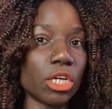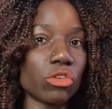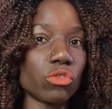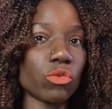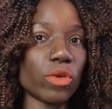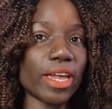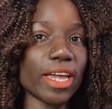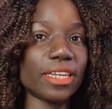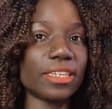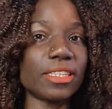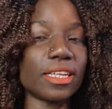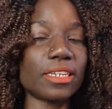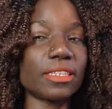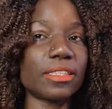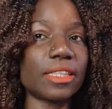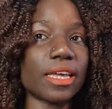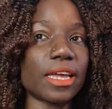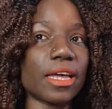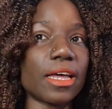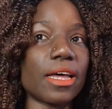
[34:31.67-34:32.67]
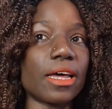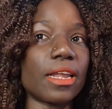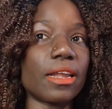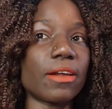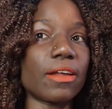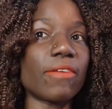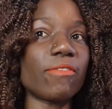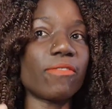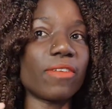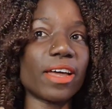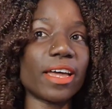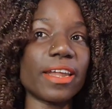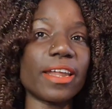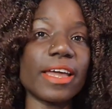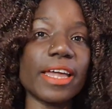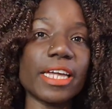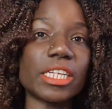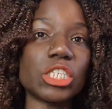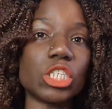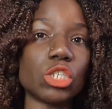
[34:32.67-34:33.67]
you get that there are a
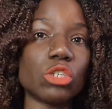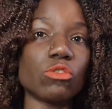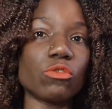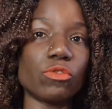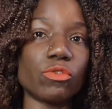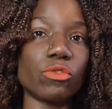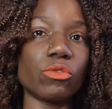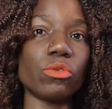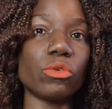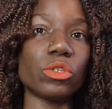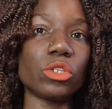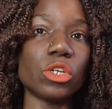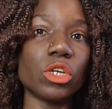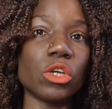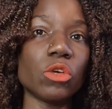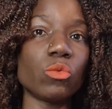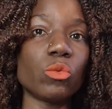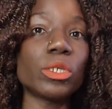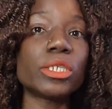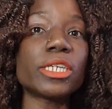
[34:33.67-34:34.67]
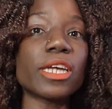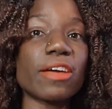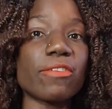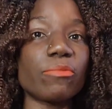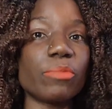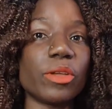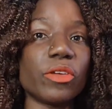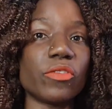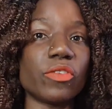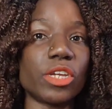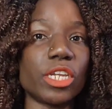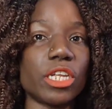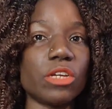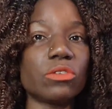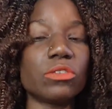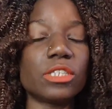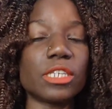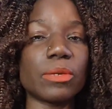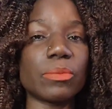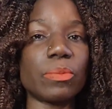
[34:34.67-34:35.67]
variety of food which have been
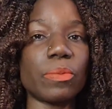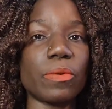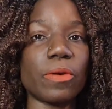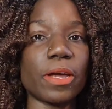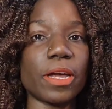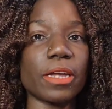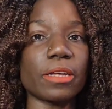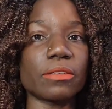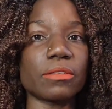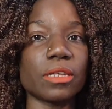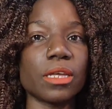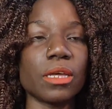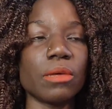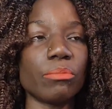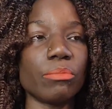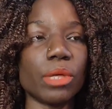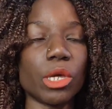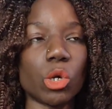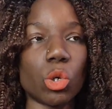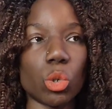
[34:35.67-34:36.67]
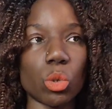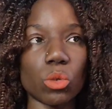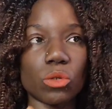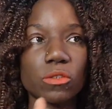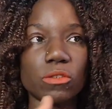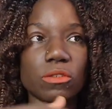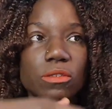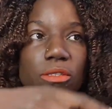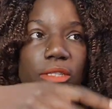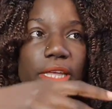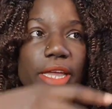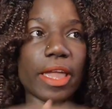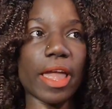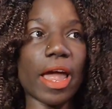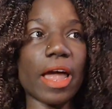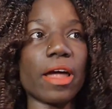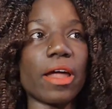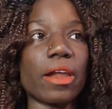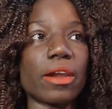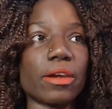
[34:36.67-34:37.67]
reduced in price because they
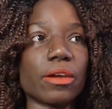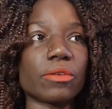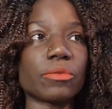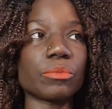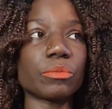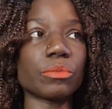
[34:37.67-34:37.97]
are